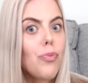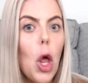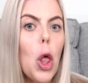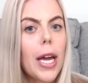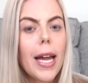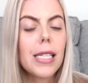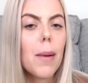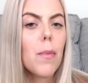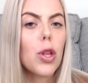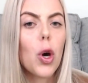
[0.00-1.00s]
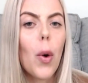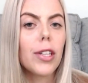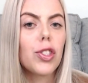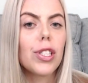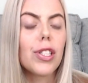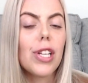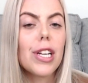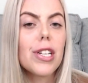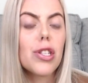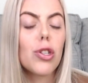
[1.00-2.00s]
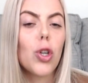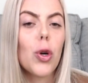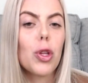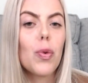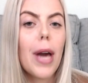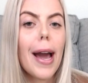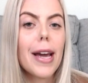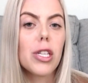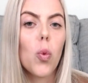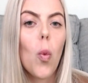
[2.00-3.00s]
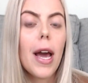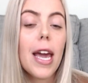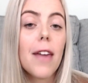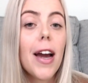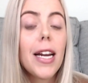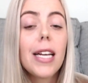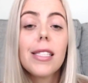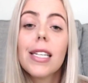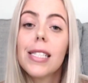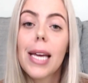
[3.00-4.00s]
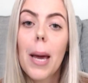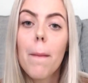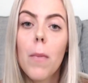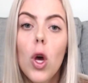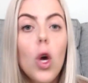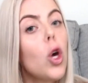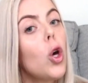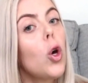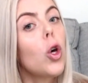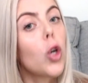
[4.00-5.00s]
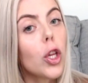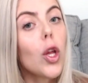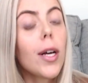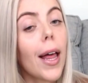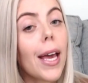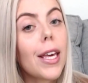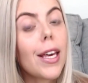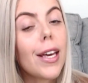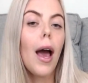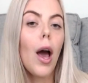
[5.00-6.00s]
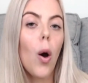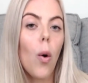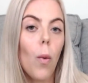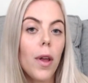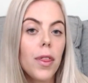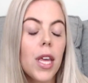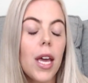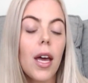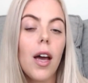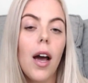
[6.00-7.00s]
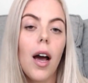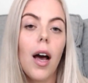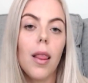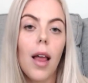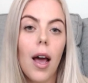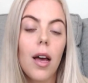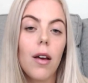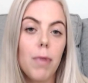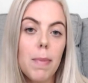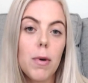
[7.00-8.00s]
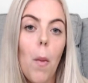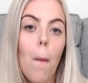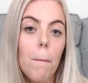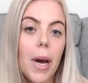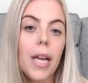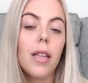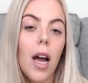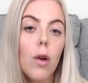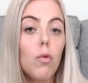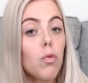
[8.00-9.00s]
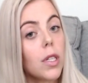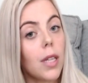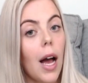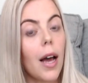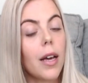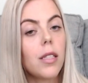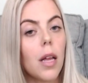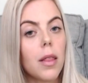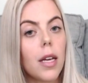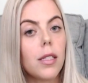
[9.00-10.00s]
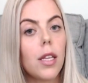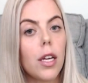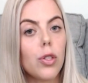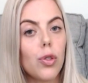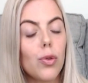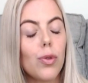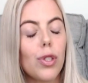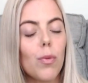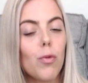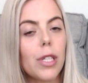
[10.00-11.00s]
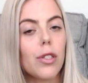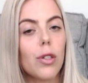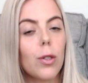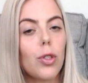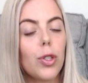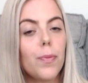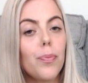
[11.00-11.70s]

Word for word: looking at some of the questions and showing you guys what a finance exam could look like. One thing a lot of people might not realize unless they do some research